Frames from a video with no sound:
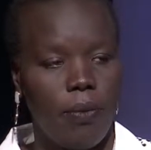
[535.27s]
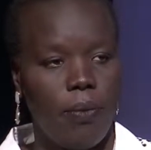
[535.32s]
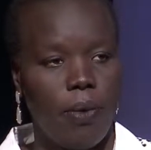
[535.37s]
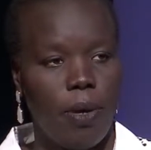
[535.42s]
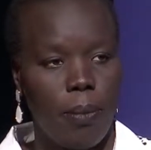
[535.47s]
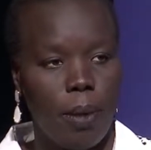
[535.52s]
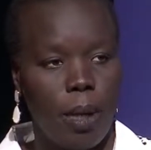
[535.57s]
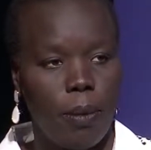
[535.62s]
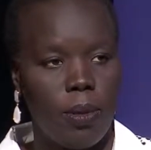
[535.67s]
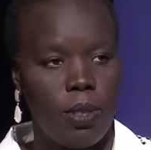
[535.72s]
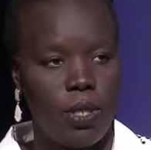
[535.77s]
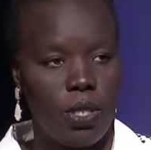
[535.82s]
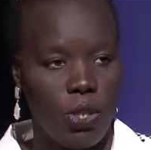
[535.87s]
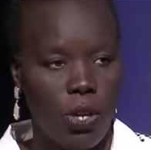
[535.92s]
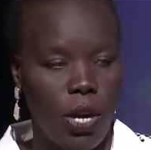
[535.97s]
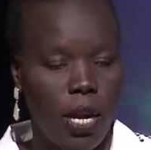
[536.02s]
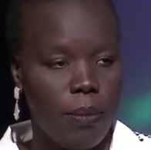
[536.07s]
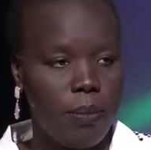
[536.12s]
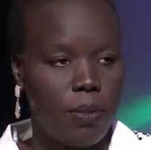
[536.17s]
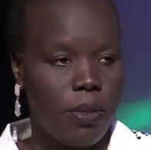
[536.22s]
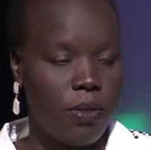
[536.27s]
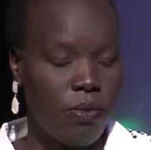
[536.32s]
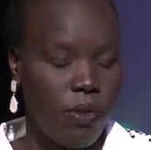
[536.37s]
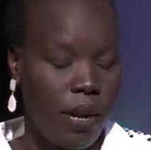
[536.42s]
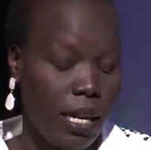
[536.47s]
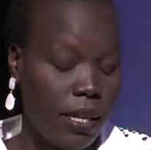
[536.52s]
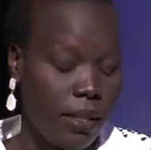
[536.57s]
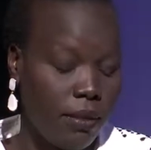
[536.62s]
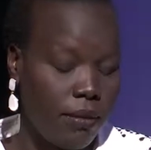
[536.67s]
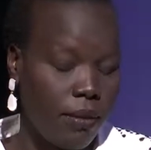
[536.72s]
when Melbourne trams
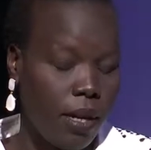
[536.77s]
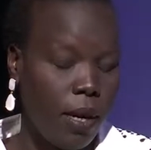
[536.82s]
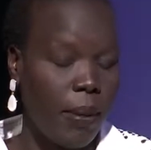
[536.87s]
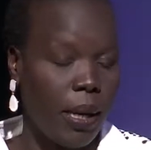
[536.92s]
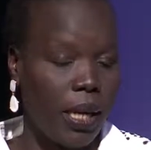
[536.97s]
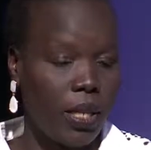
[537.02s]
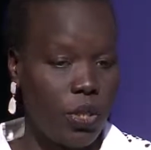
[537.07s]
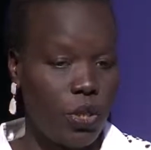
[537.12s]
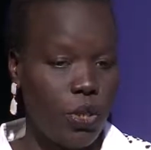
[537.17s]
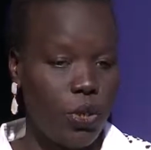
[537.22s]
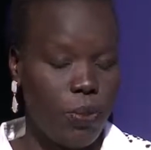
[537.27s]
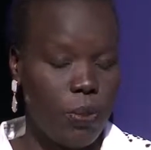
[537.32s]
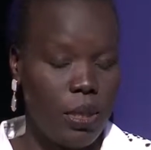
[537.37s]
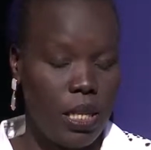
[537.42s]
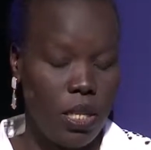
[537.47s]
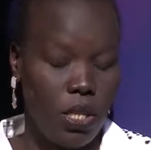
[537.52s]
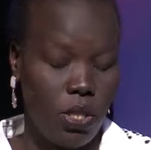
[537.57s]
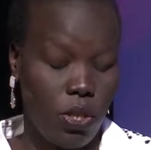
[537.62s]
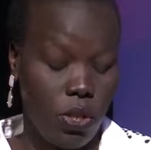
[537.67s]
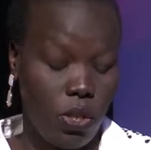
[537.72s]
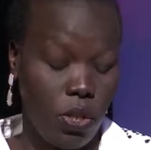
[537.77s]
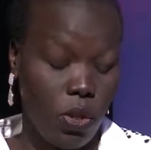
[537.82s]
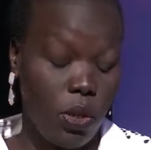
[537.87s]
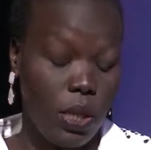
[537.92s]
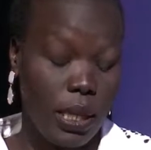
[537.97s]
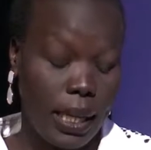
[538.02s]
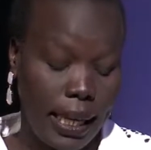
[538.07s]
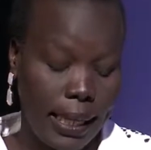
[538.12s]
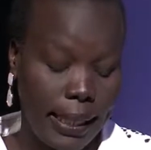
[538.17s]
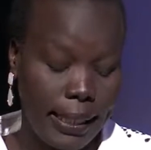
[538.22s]
run about 2 minutes or so
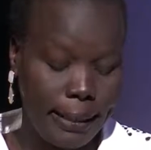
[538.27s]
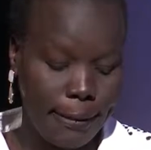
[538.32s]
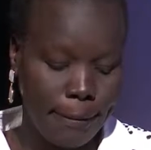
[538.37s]
late.